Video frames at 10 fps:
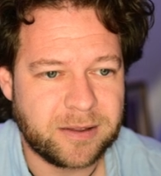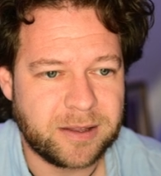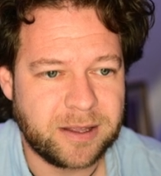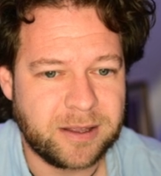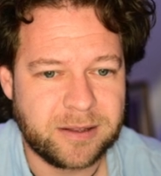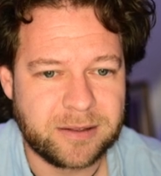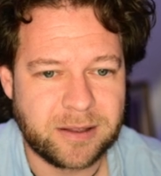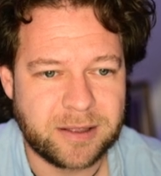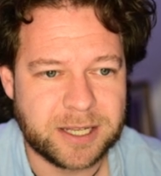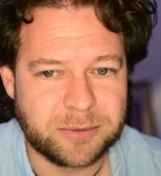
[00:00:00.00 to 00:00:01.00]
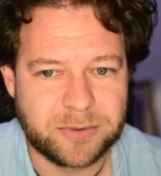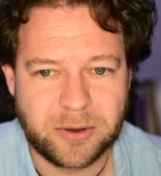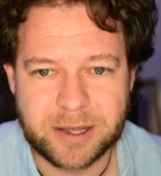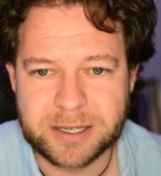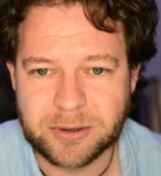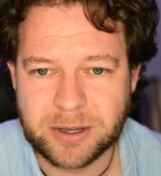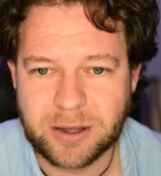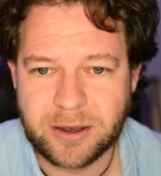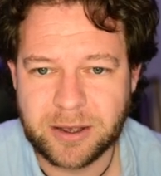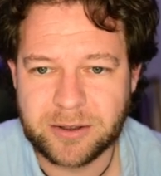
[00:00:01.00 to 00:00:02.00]
the things we've got here. So I'm going
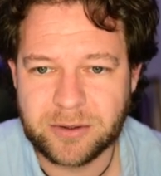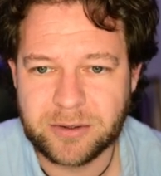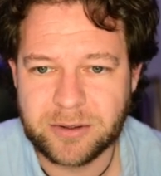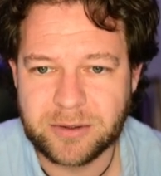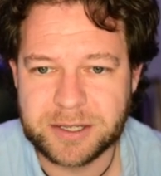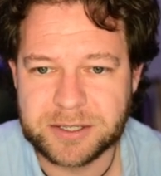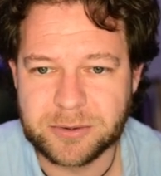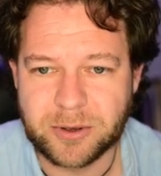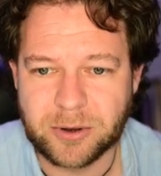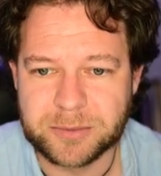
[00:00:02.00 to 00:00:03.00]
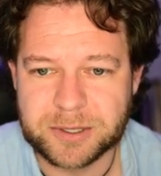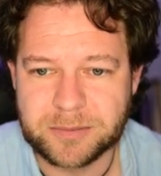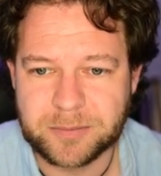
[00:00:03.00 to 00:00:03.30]
to hide these two columns.